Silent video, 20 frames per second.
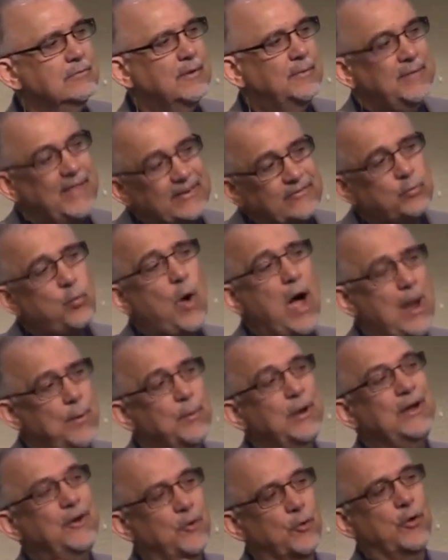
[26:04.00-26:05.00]
I mean, that's why
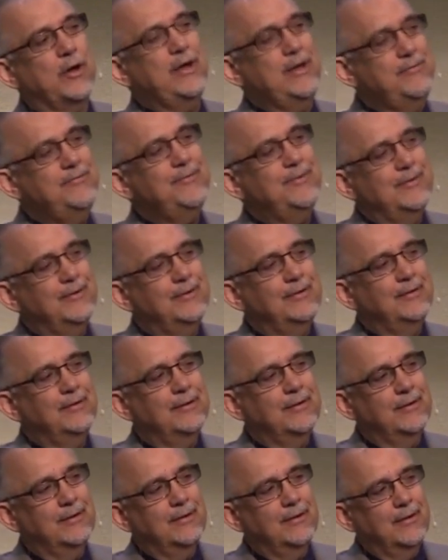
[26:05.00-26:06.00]
we grieve.
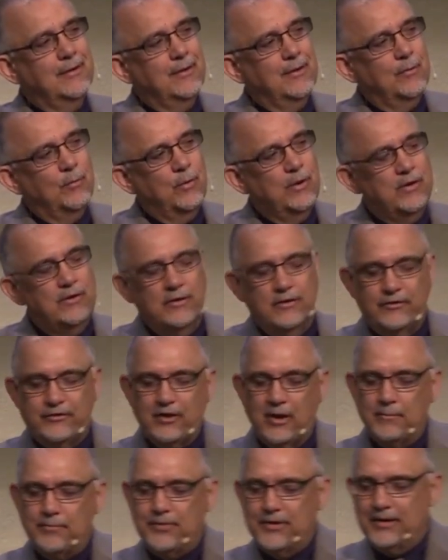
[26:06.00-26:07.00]
When
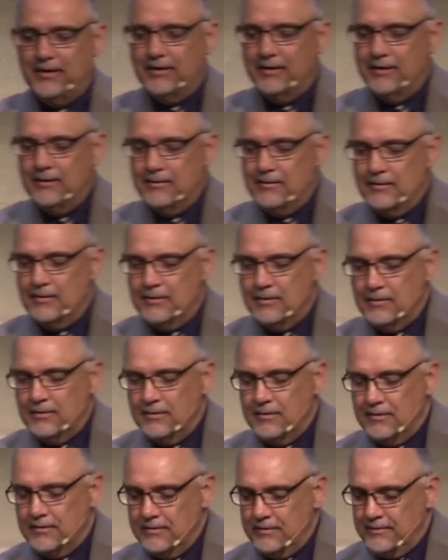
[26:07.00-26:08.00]
something
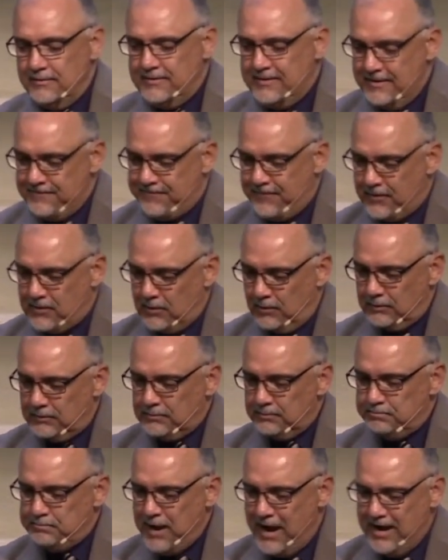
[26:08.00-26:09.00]

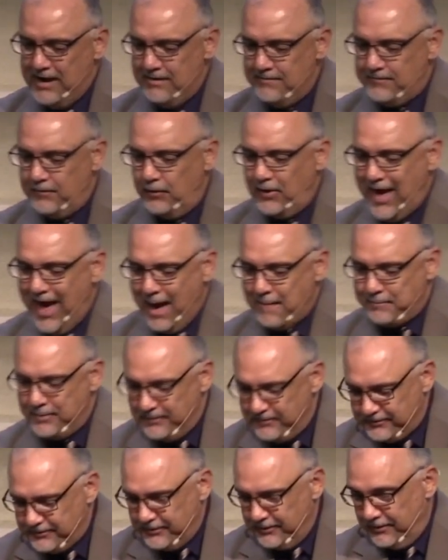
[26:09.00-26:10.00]
difficult, painful
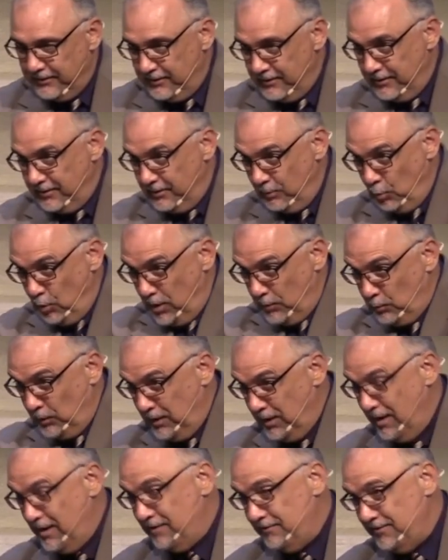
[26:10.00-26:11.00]
happens to the one we
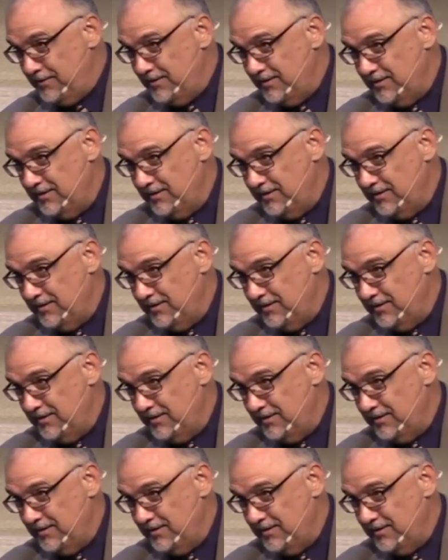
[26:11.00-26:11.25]
love.